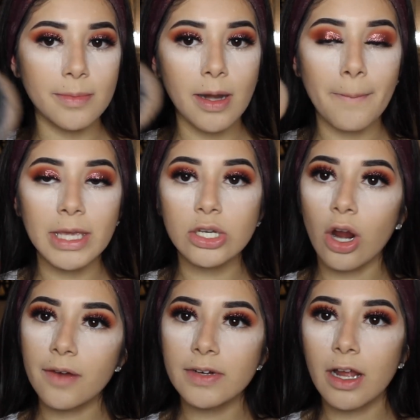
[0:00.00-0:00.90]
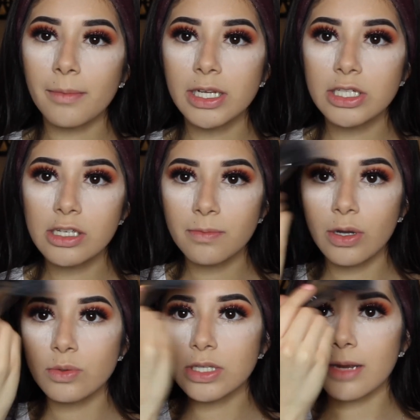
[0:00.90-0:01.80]
I'm going to be carving out my
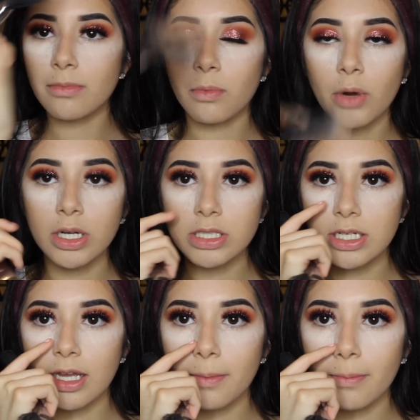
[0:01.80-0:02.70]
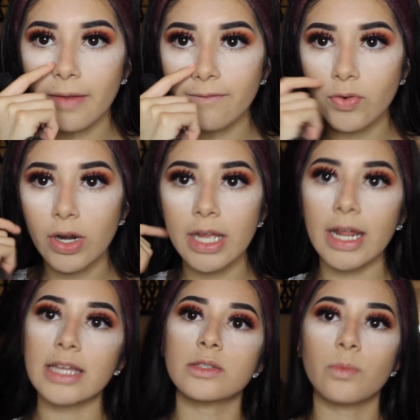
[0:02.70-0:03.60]
cheekbones and bronzing up my forehead
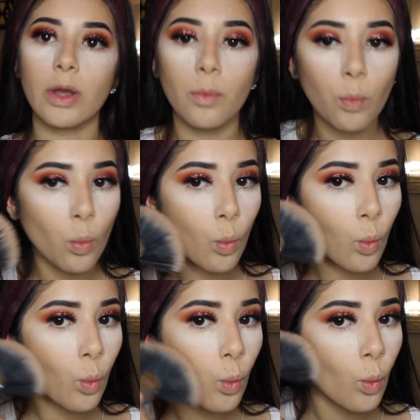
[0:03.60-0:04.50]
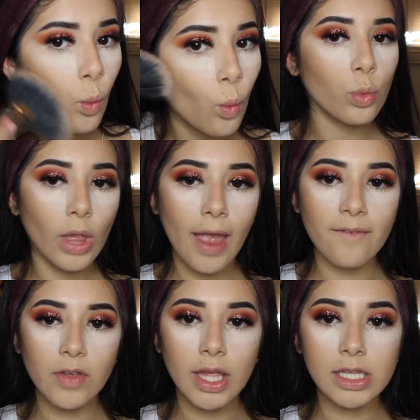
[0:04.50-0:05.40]
as well. I
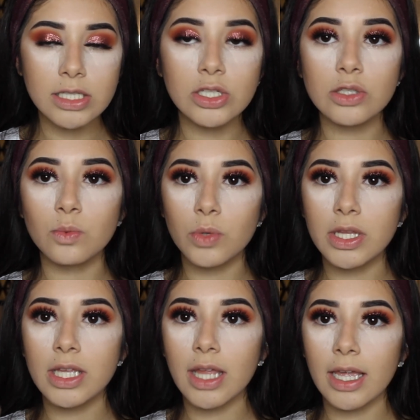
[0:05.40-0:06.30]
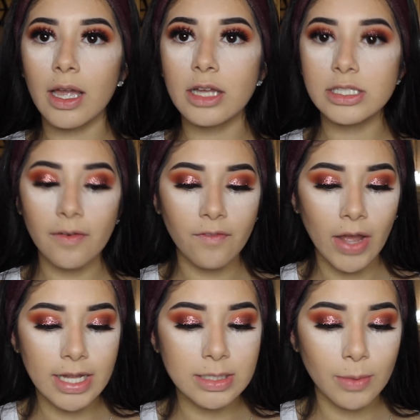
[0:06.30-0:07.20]
feel like this just really like
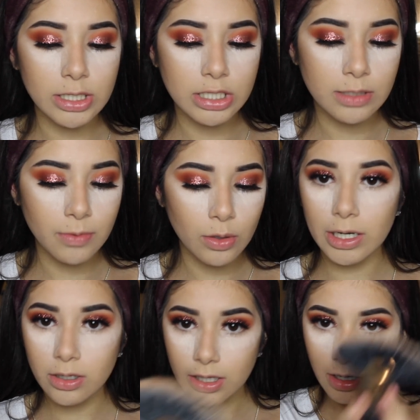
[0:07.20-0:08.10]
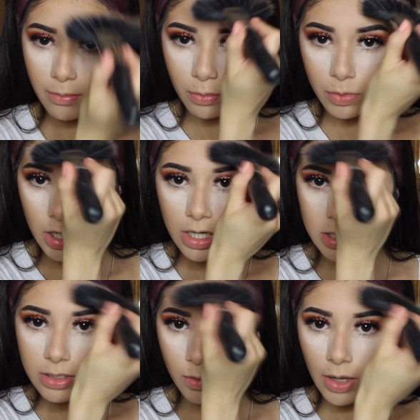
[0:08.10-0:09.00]
defines my cheekbone better than a
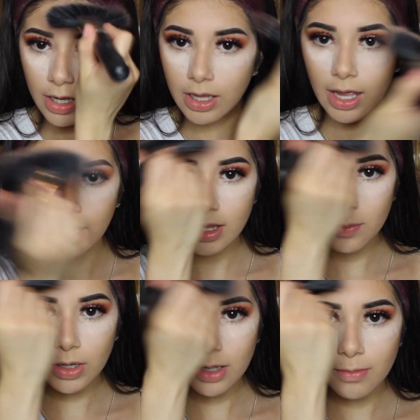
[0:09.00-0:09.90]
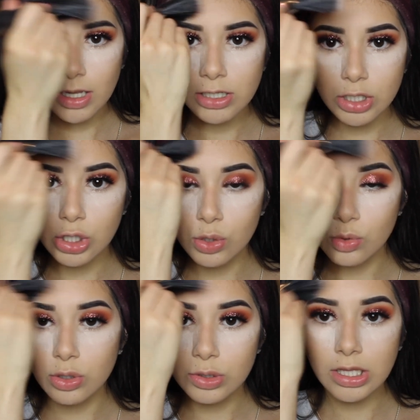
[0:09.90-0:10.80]
brush, so I highly recommend
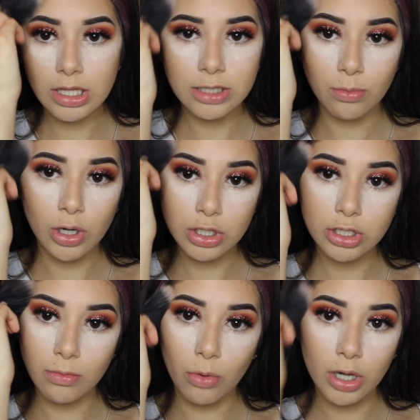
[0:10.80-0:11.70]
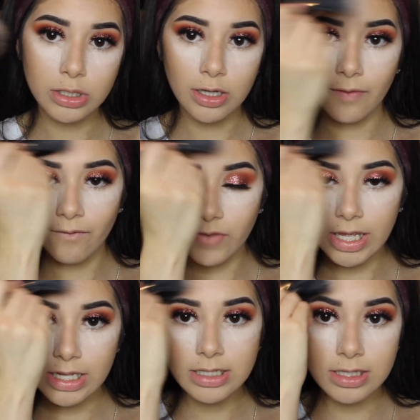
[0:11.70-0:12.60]
you using this brush to bronze your
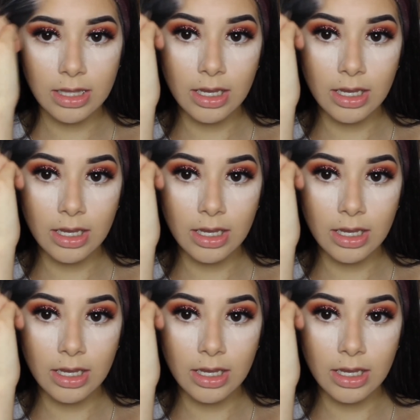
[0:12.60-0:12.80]
face.